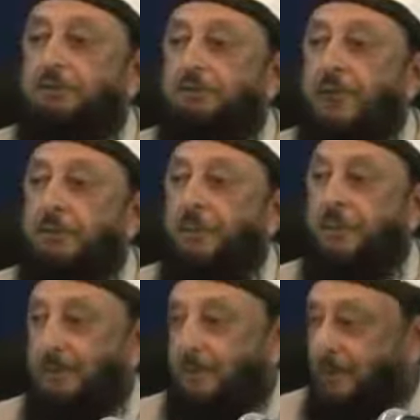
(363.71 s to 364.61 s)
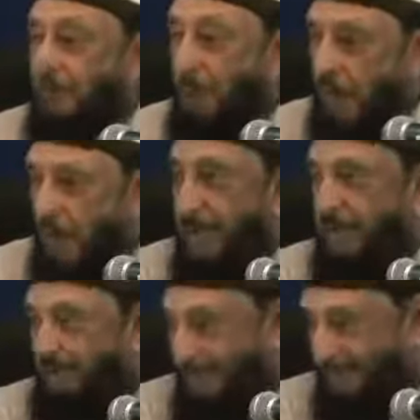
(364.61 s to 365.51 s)
to dress like men? Why?
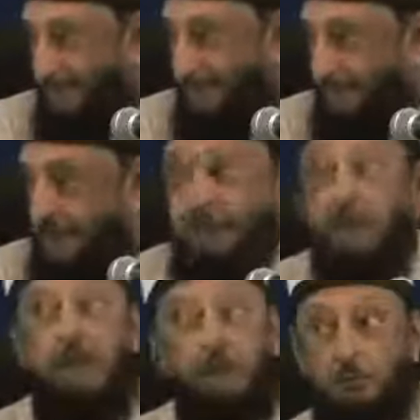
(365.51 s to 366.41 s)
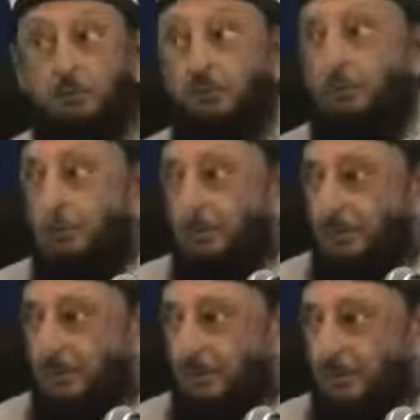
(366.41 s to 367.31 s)
They don't know.
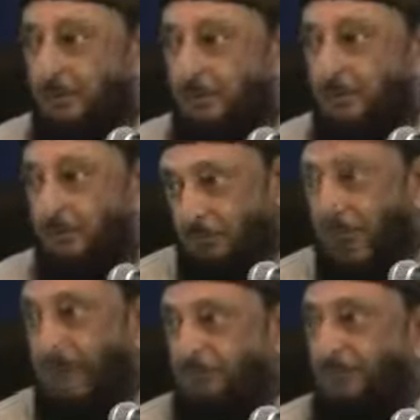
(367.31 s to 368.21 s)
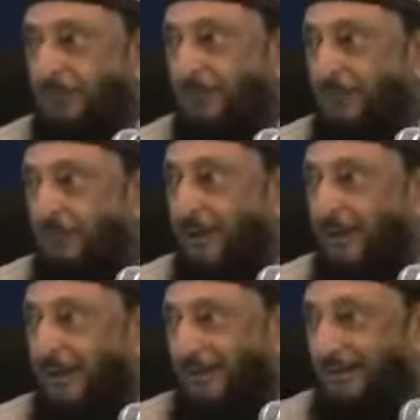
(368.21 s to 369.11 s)
So I have to tell them
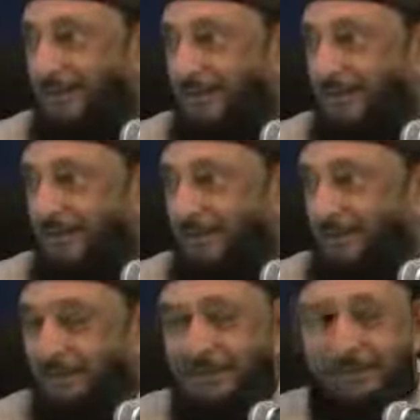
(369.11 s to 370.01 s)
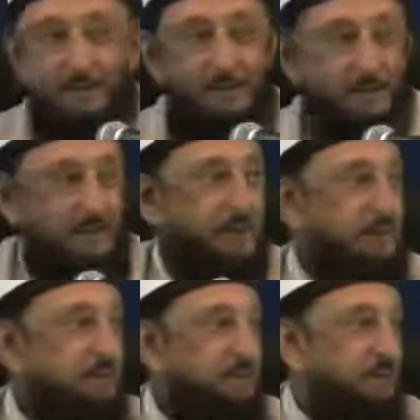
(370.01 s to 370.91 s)
why. The
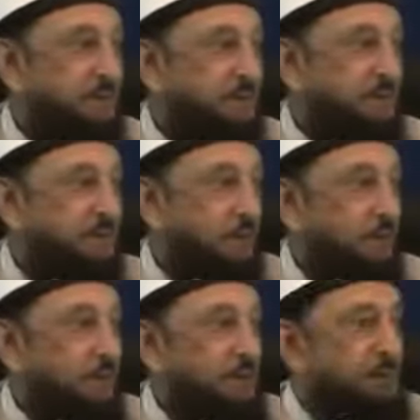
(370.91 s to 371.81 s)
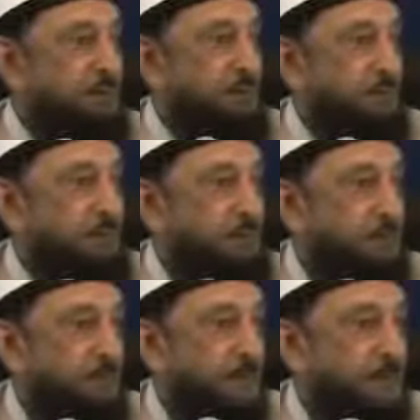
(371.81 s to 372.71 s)
answer is Dajjal wants
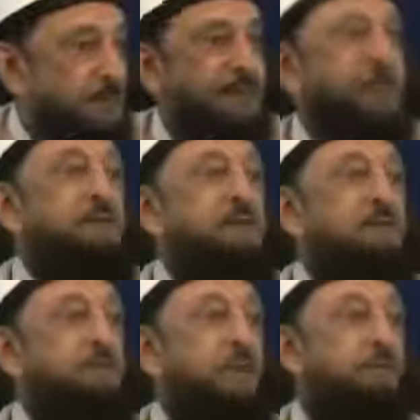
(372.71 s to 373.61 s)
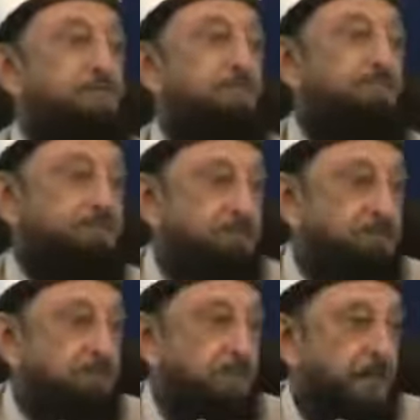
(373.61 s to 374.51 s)
to disrupt
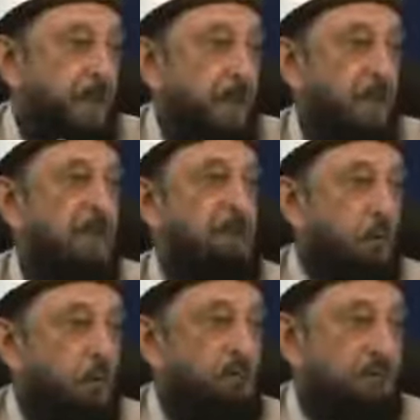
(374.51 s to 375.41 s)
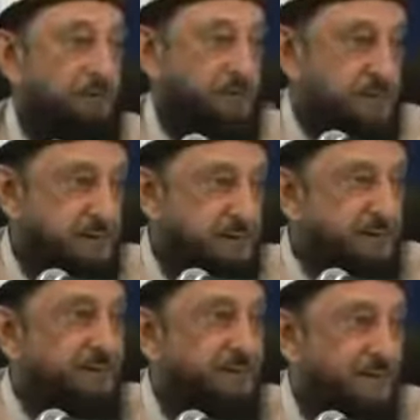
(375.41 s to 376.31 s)
and
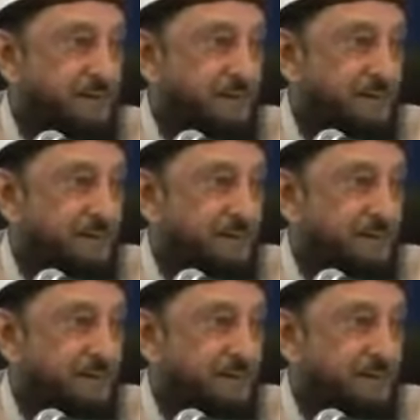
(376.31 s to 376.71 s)
overturn,